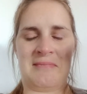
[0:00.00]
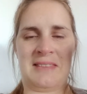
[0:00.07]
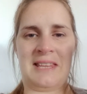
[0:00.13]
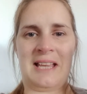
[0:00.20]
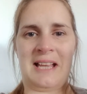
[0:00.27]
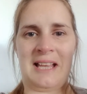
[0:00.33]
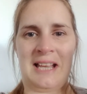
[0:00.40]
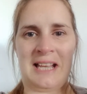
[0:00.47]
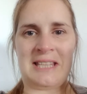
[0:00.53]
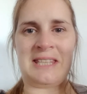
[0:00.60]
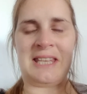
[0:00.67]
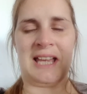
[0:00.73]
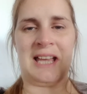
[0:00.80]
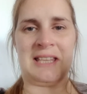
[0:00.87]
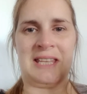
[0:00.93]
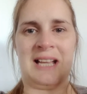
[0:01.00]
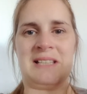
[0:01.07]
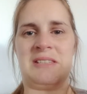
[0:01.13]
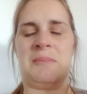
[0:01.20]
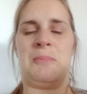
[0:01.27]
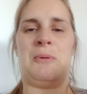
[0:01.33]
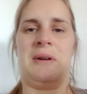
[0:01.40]
That and
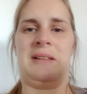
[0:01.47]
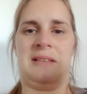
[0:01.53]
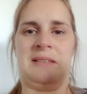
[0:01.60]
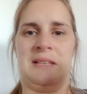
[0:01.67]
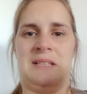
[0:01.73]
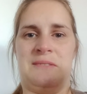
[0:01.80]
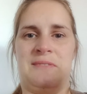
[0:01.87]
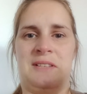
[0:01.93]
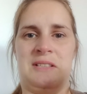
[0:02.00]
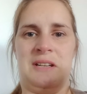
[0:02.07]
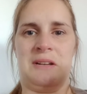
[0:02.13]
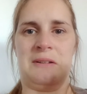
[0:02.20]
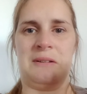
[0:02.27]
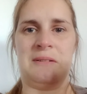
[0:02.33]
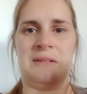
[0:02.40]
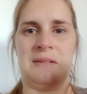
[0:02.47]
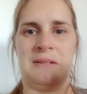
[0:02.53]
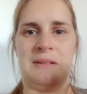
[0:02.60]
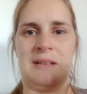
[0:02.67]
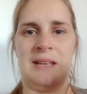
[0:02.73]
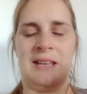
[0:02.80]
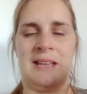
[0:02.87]
that's the point in this video,
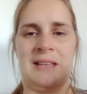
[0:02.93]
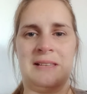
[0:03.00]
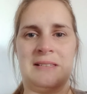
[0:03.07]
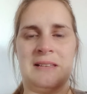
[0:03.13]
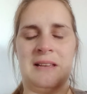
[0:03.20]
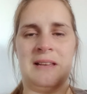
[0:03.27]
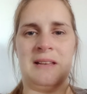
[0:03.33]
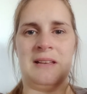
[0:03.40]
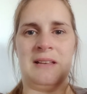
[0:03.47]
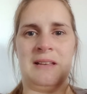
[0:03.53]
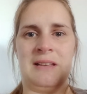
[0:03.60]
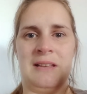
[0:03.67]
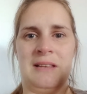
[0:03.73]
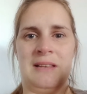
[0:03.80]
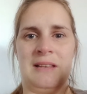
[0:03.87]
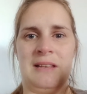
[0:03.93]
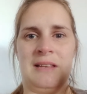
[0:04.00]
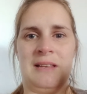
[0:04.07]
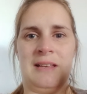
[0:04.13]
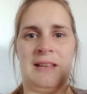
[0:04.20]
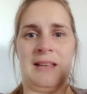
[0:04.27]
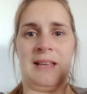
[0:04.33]
is
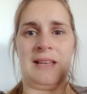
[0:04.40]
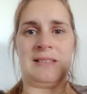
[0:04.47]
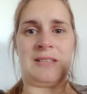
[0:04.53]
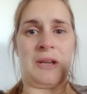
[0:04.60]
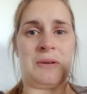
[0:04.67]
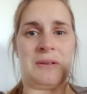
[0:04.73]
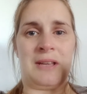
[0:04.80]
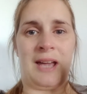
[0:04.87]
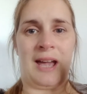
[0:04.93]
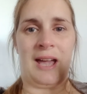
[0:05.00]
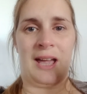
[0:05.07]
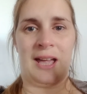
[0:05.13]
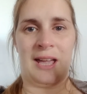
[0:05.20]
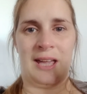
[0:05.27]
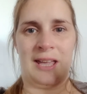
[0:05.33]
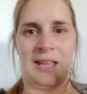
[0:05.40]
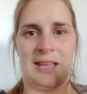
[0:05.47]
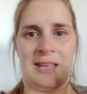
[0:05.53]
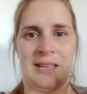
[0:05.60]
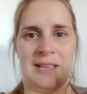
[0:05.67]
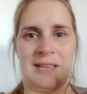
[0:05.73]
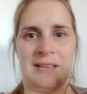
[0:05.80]
it's okay
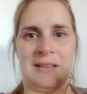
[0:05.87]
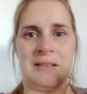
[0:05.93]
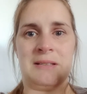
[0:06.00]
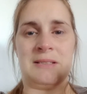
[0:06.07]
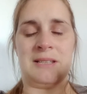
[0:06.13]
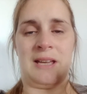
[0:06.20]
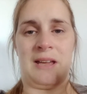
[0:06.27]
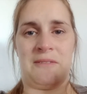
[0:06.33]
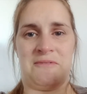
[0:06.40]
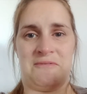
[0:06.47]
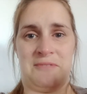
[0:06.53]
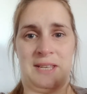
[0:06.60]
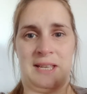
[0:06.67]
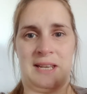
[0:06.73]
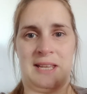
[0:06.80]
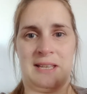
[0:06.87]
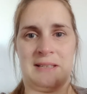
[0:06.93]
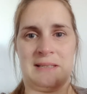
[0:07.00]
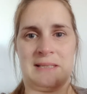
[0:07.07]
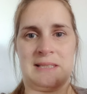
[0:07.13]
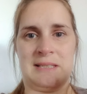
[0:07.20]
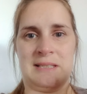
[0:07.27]
to have
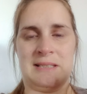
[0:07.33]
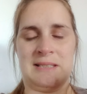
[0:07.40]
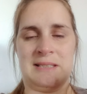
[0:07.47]
feelings.